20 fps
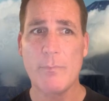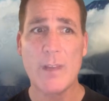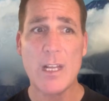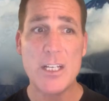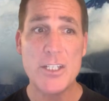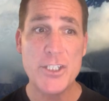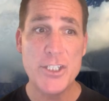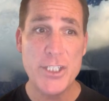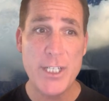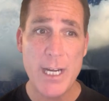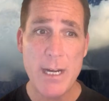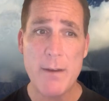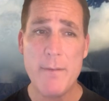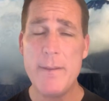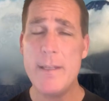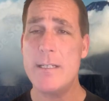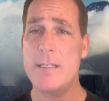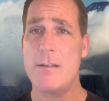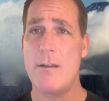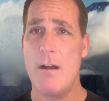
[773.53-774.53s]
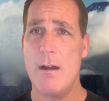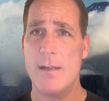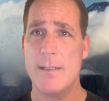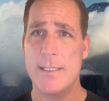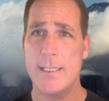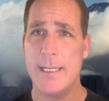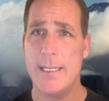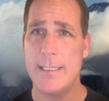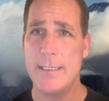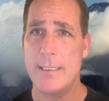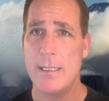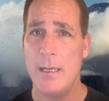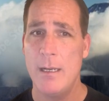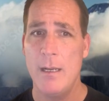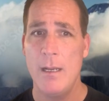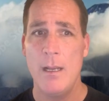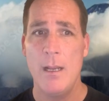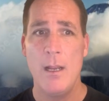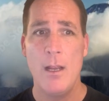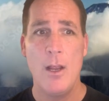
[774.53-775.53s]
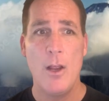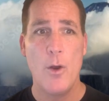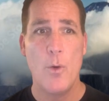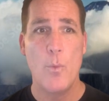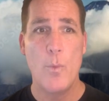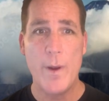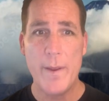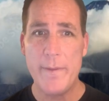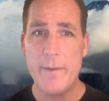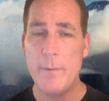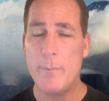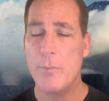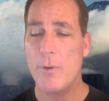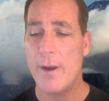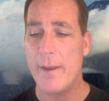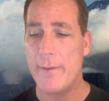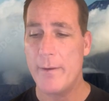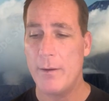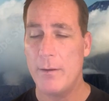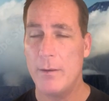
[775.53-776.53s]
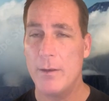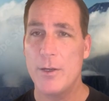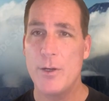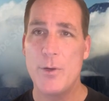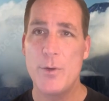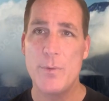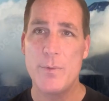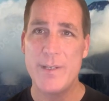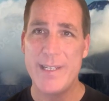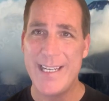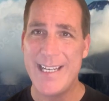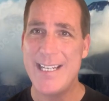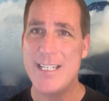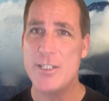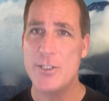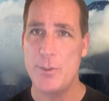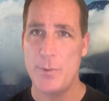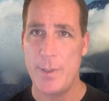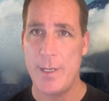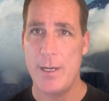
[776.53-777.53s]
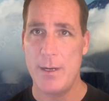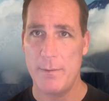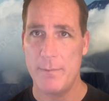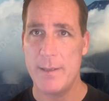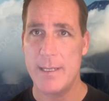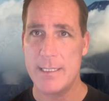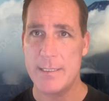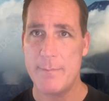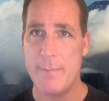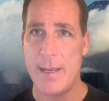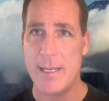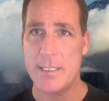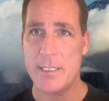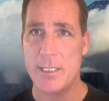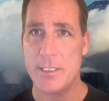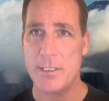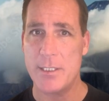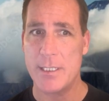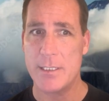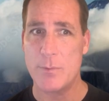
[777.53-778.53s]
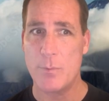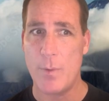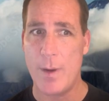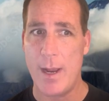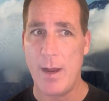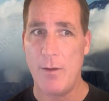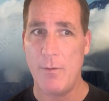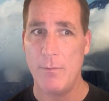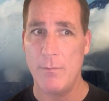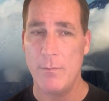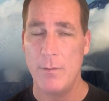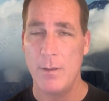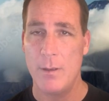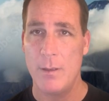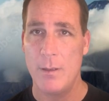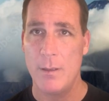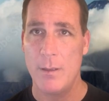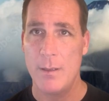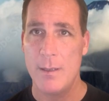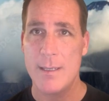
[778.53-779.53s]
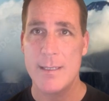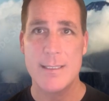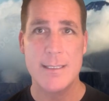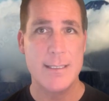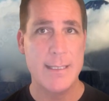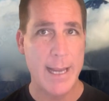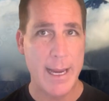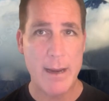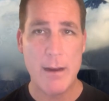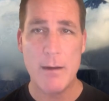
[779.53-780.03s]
Share this content with a brother who needs to hear this message as well. Stay